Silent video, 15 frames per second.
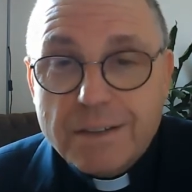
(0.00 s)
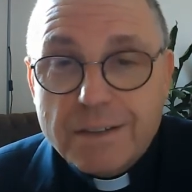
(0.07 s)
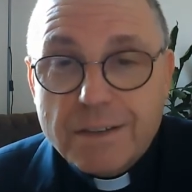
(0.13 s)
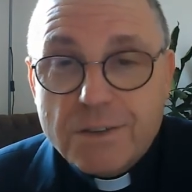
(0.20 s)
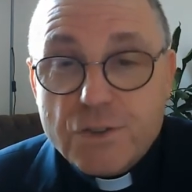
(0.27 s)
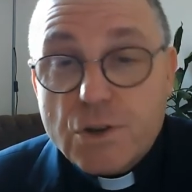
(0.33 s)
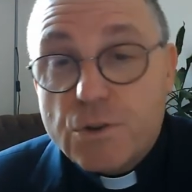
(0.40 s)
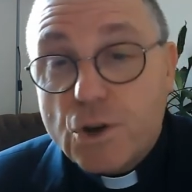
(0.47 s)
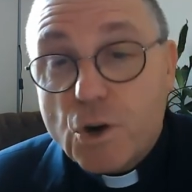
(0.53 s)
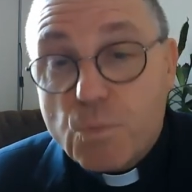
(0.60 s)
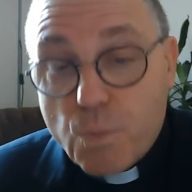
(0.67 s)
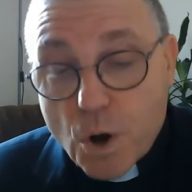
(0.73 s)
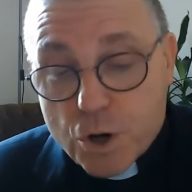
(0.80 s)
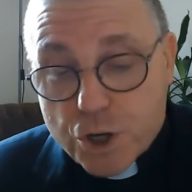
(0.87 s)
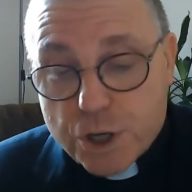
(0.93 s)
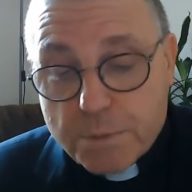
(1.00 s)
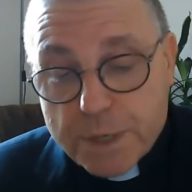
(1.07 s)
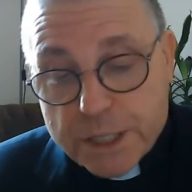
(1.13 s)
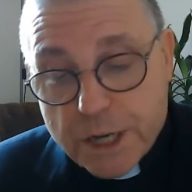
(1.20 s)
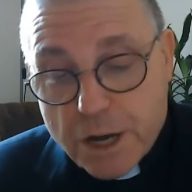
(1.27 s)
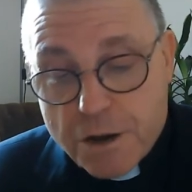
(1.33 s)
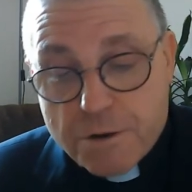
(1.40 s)
so you can watch them at
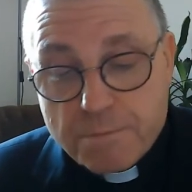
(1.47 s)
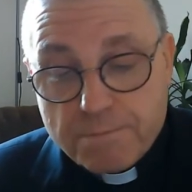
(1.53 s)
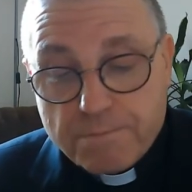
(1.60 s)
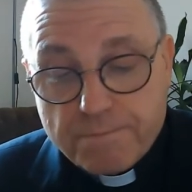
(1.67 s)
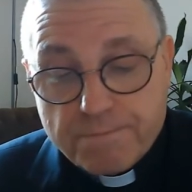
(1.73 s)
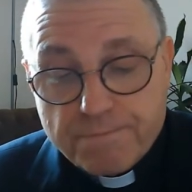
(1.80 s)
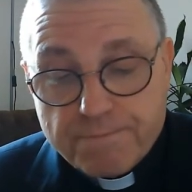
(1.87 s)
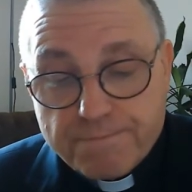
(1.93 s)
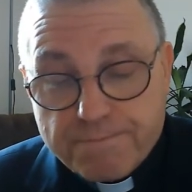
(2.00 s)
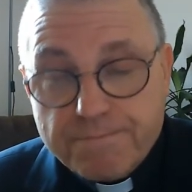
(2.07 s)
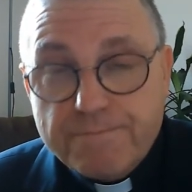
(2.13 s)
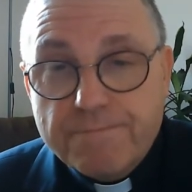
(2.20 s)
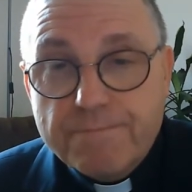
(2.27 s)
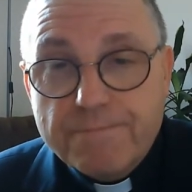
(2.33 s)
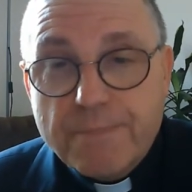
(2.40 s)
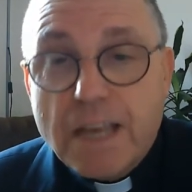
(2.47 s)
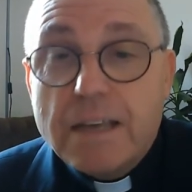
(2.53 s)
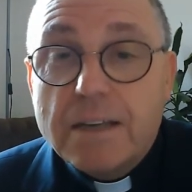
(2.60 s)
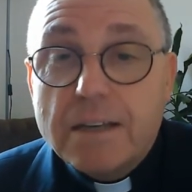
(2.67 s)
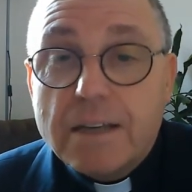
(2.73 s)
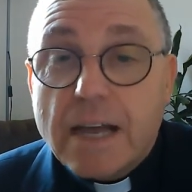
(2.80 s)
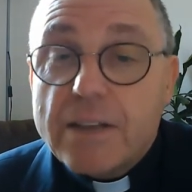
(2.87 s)
home.
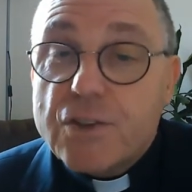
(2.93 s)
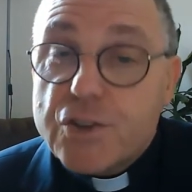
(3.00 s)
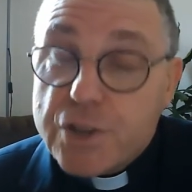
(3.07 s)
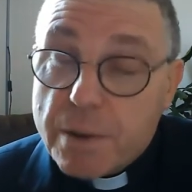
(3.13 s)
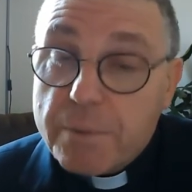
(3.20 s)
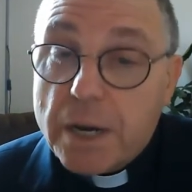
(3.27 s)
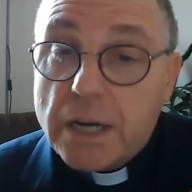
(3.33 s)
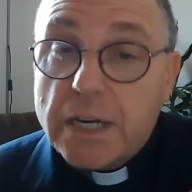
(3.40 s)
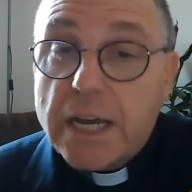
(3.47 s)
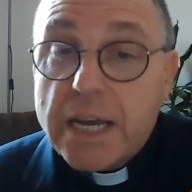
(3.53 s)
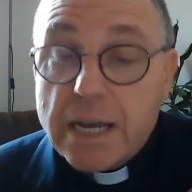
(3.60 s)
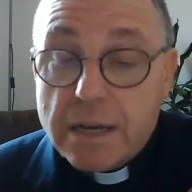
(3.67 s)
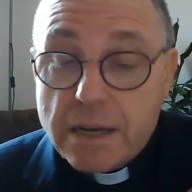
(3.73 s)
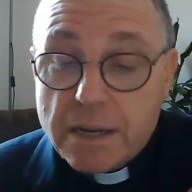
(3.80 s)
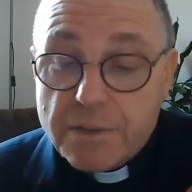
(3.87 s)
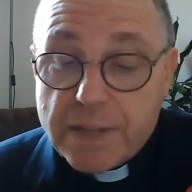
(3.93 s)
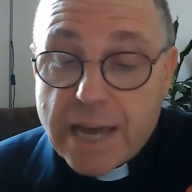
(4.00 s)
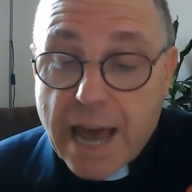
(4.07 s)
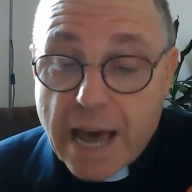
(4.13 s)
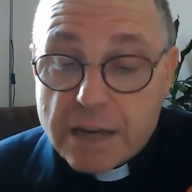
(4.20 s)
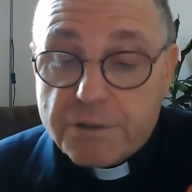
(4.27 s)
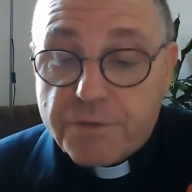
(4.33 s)
And similarly, the
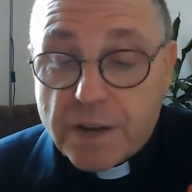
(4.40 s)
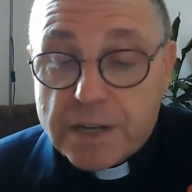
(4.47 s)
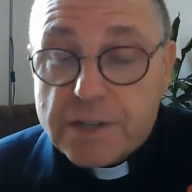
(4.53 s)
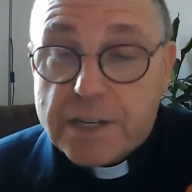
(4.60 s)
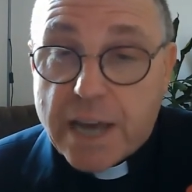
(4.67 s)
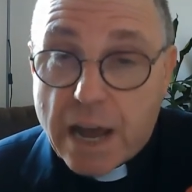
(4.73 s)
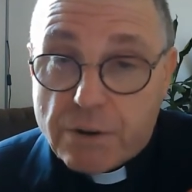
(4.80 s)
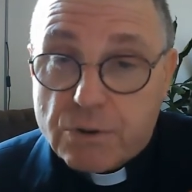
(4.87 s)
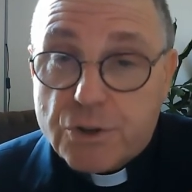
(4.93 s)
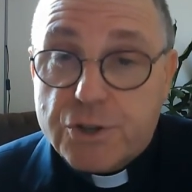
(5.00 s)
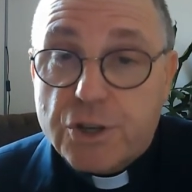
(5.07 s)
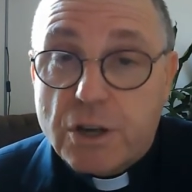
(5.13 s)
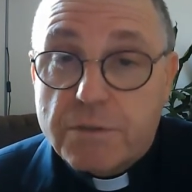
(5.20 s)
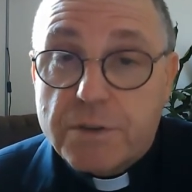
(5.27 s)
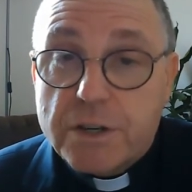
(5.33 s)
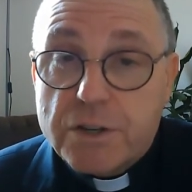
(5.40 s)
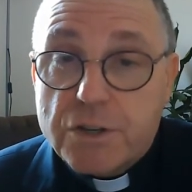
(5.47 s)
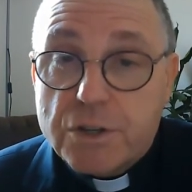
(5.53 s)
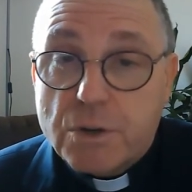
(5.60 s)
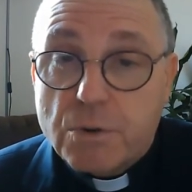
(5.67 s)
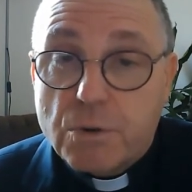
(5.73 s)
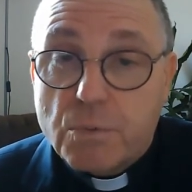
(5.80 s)
Advent carol service
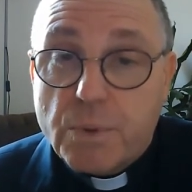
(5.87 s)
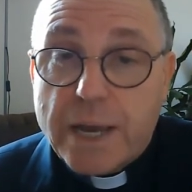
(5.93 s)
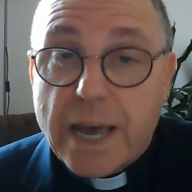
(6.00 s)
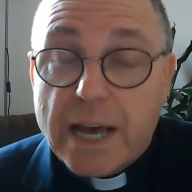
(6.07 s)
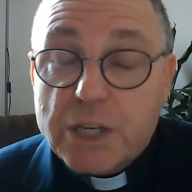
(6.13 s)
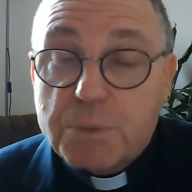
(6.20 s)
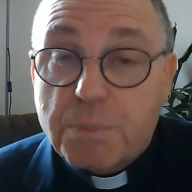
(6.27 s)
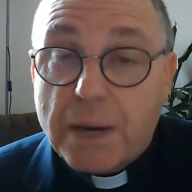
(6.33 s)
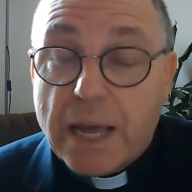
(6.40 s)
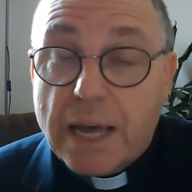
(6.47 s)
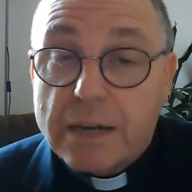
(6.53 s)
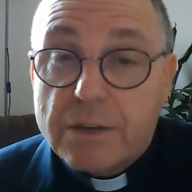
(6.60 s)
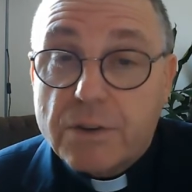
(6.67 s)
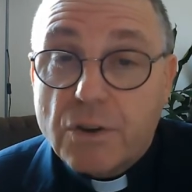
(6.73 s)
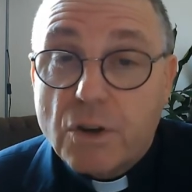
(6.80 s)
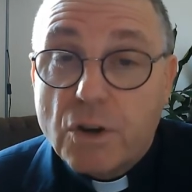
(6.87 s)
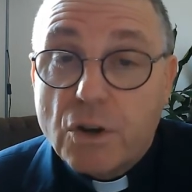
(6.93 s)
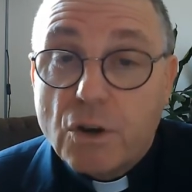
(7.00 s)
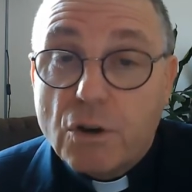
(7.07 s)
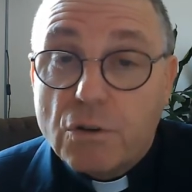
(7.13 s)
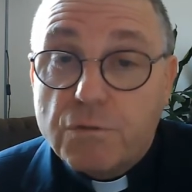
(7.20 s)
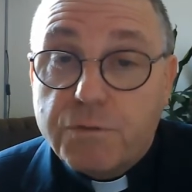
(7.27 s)
we had planned
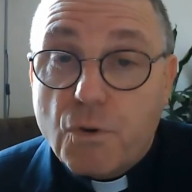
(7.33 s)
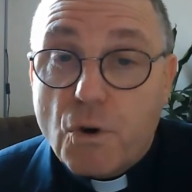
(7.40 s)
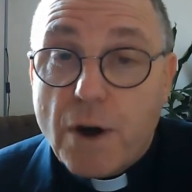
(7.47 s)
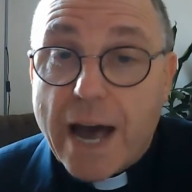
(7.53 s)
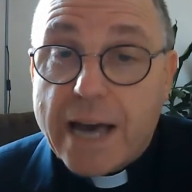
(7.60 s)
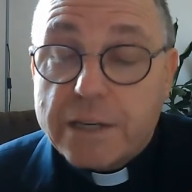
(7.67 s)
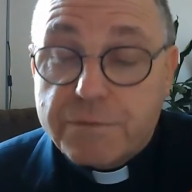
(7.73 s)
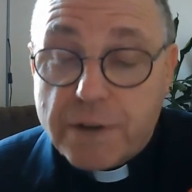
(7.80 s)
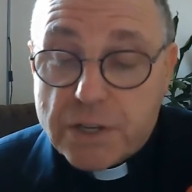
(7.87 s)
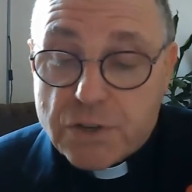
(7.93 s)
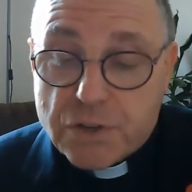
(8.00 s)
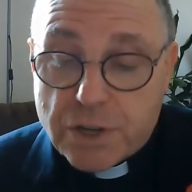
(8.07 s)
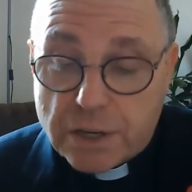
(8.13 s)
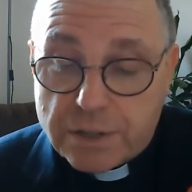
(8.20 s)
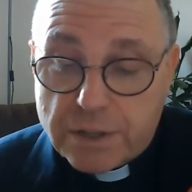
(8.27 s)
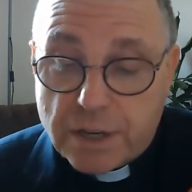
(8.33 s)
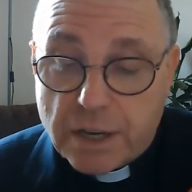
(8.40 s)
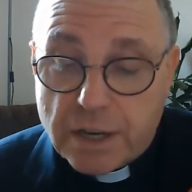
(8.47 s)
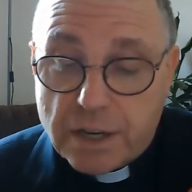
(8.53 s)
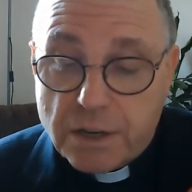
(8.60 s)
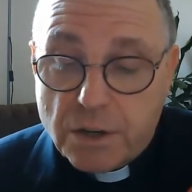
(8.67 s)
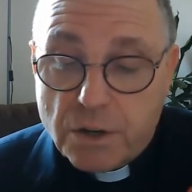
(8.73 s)
for Advent
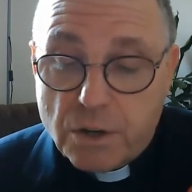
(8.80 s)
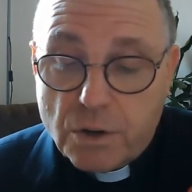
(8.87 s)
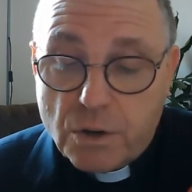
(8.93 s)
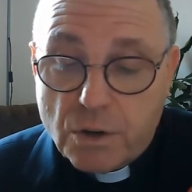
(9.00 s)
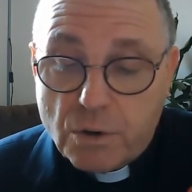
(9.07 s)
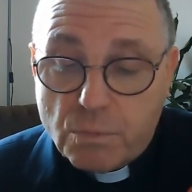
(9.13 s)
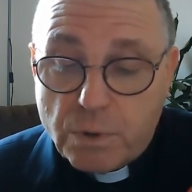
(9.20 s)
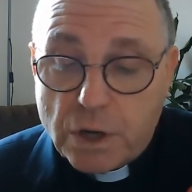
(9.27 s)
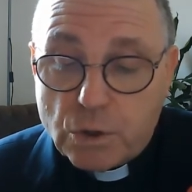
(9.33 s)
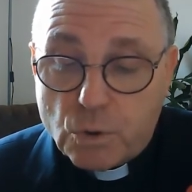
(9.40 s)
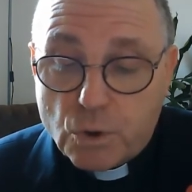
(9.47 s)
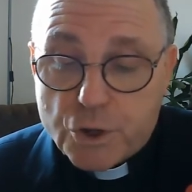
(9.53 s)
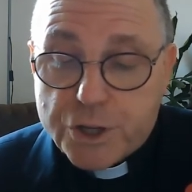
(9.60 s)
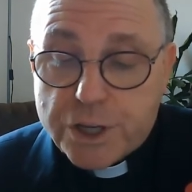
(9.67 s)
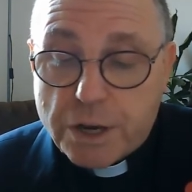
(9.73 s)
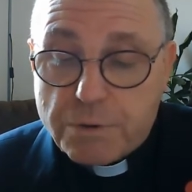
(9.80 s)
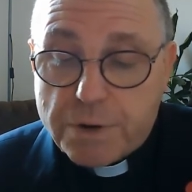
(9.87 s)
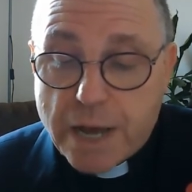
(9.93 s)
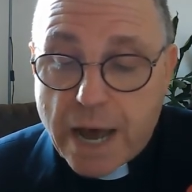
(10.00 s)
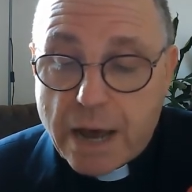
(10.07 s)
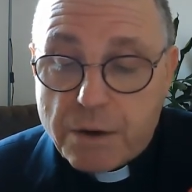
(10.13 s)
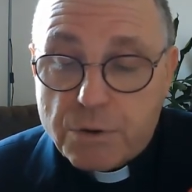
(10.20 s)
Sunday will also
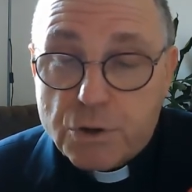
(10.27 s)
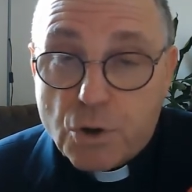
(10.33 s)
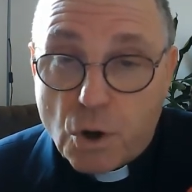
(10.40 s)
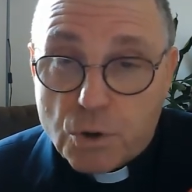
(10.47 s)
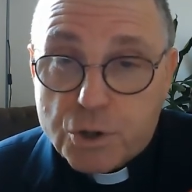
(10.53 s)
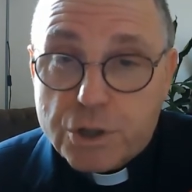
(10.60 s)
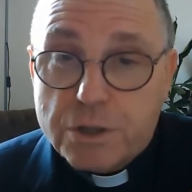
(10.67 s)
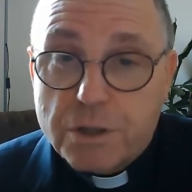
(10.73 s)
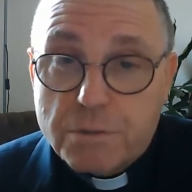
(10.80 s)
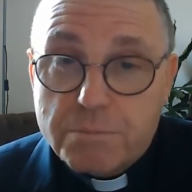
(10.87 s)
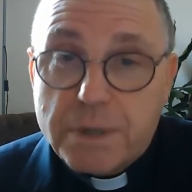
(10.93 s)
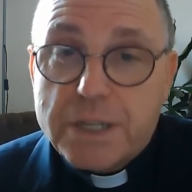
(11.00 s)
now not be